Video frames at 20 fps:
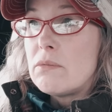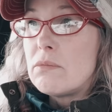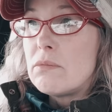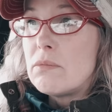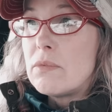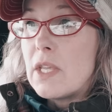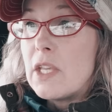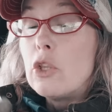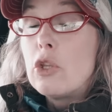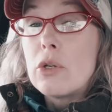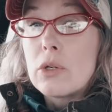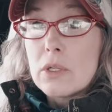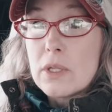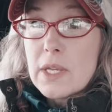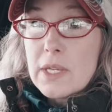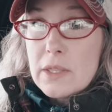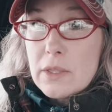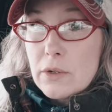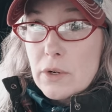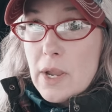they look
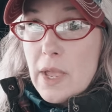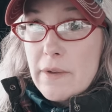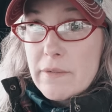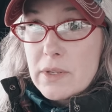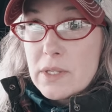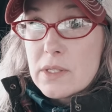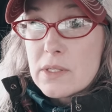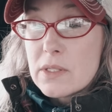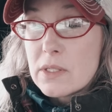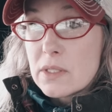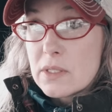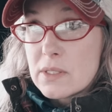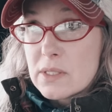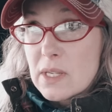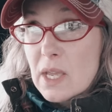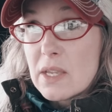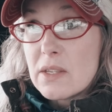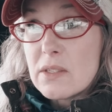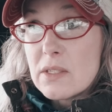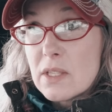like they're having
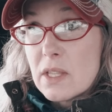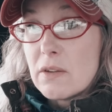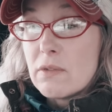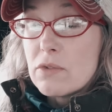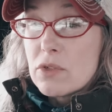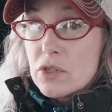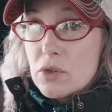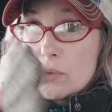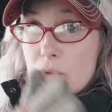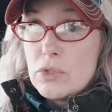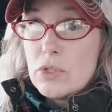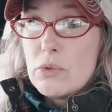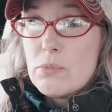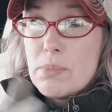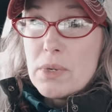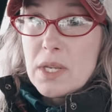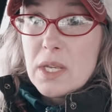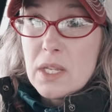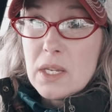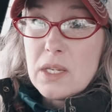success. They've shown you
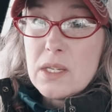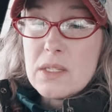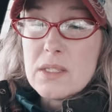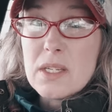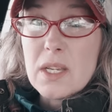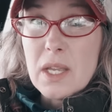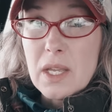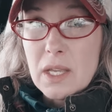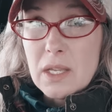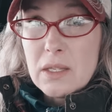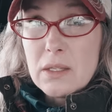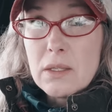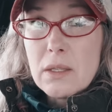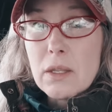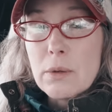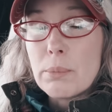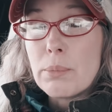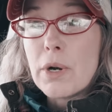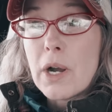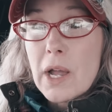beginning to end
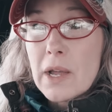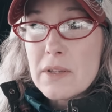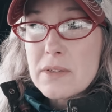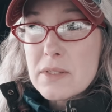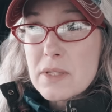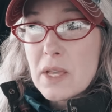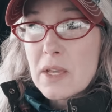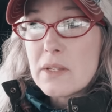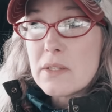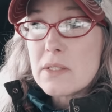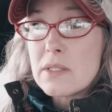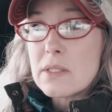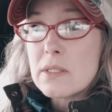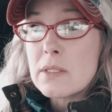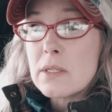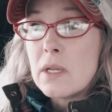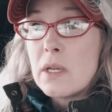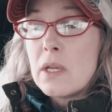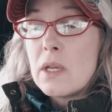the process